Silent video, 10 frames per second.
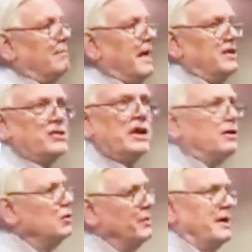That's not
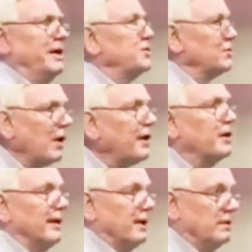a human nature
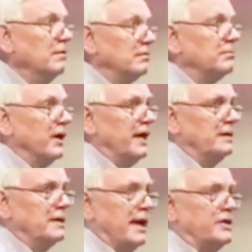argument,
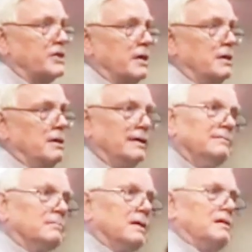right? That's
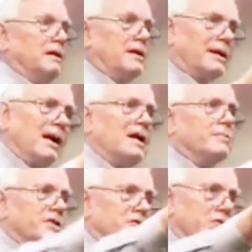an
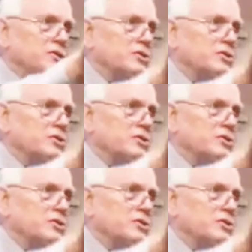economist or